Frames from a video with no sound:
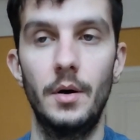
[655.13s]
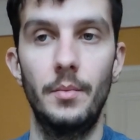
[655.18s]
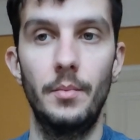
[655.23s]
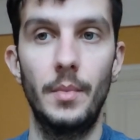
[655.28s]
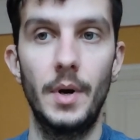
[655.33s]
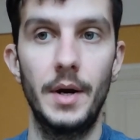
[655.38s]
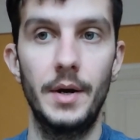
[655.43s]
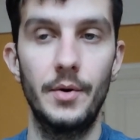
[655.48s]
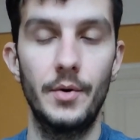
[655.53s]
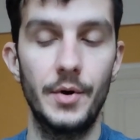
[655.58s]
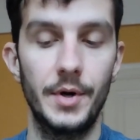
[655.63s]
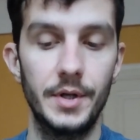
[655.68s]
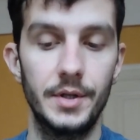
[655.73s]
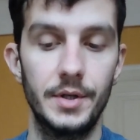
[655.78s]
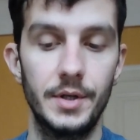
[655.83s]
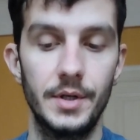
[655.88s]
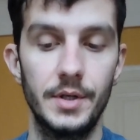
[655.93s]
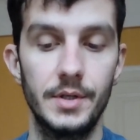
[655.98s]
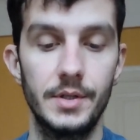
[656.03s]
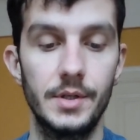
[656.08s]

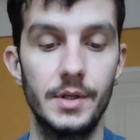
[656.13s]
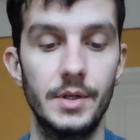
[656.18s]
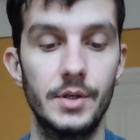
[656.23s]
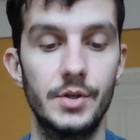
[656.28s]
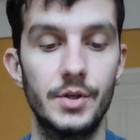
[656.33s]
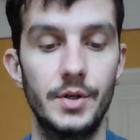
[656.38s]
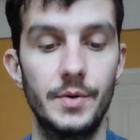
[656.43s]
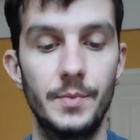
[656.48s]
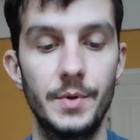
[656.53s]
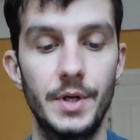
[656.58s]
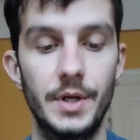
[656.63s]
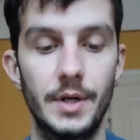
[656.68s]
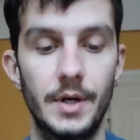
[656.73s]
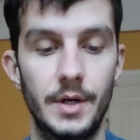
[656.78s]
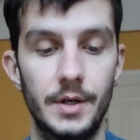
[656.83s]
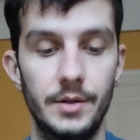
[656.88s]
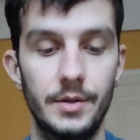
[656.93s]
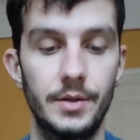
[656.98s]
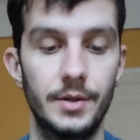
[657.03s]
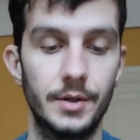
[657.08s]
minorities in Germany
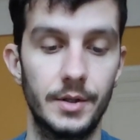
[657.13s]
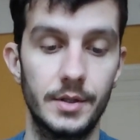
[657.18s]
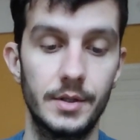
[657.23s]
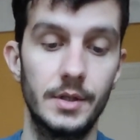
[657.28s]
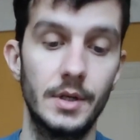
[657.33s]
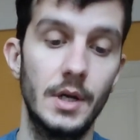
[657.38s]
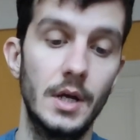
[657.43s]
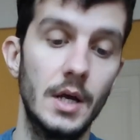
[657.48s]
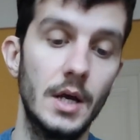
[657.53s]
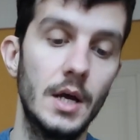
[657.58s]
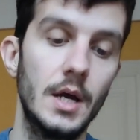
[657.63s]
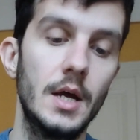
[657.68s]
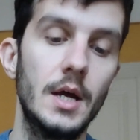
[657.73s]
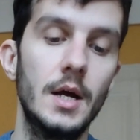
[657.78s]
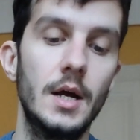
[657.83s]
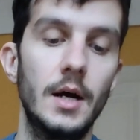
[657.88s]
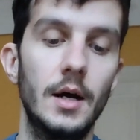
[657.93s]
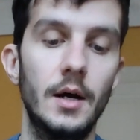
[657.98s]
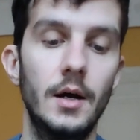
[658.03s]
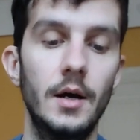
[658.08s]
are Turks.
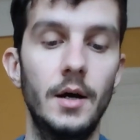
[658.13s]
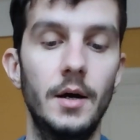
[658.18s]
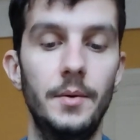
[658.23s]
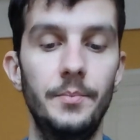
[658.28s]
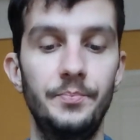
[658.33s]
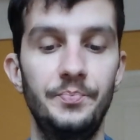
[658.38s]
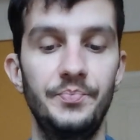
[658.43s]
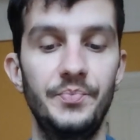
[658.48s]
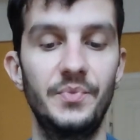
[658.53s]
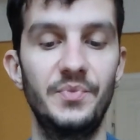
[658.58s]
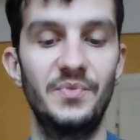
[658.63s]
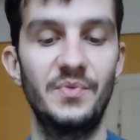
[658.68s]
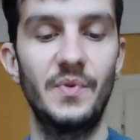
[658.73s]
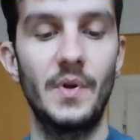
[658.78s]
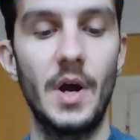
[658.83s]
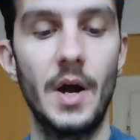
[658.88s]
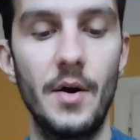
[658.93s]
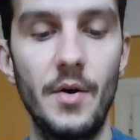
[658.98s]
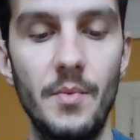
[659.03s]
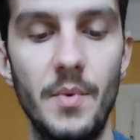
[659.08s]

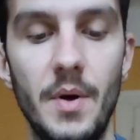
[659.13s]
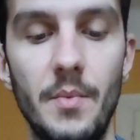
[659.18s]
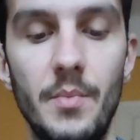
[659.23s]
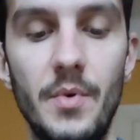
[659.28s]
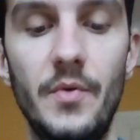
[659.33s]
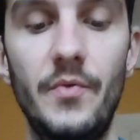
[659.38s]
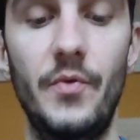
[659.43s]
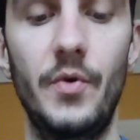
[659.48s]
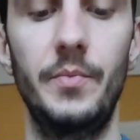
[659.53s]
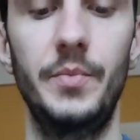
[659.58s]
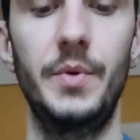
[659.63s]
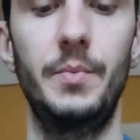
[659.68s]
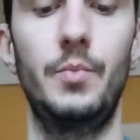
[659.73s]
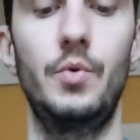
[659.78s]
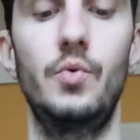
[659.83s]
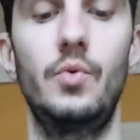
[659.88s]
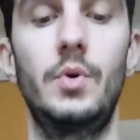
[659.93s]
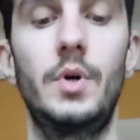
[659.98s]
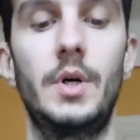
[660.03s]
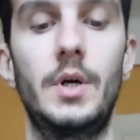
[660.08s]
I remember from the
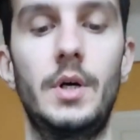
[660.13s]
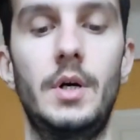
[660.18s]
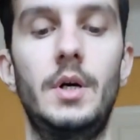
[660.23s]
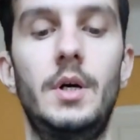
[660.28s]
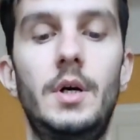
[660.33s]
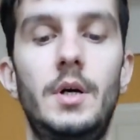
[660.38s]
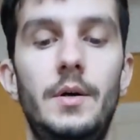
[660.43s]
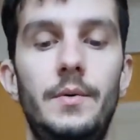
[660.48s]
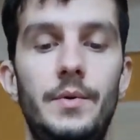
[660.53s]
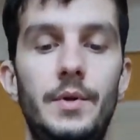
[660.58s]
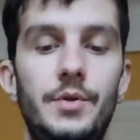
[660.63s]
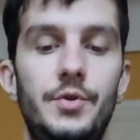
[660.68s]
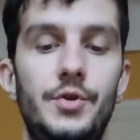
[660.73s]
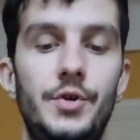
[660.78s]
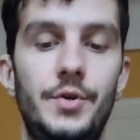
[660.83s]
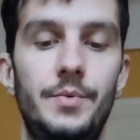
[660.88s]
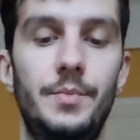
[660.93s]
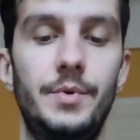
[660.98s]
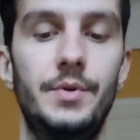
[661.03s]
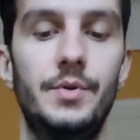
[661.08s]
book the
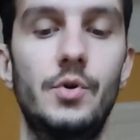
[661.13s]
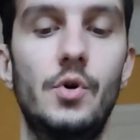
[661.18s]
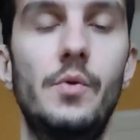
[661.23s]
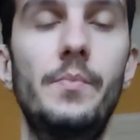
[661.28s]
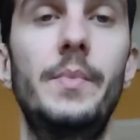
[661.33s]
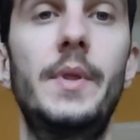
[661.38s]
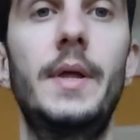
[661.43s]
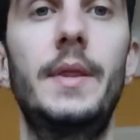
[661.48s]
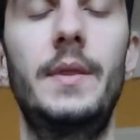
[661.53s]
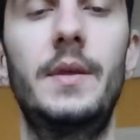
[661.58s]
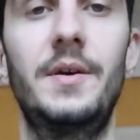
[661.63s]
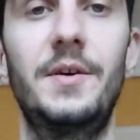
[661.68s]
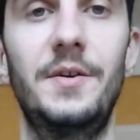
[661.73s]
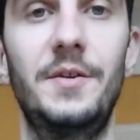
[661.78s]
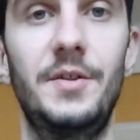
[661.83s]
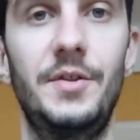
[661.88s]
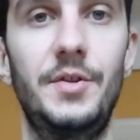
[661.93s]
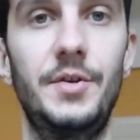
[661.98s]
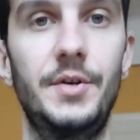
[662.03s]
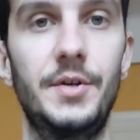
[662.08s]
Germans hoped that
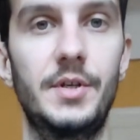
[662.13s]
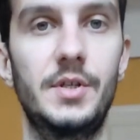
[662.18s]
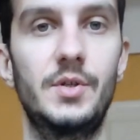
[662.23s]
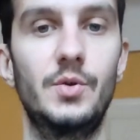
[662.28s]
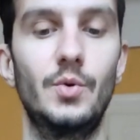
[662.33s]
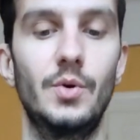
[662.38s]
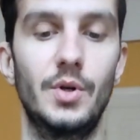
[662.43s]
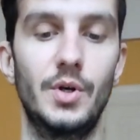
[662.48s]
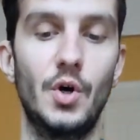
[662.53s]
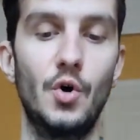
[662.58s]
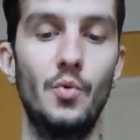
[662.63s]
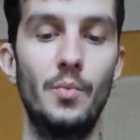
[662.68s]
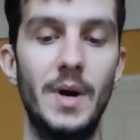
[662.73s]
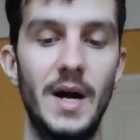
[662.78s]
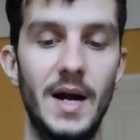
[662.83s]
the Turks will go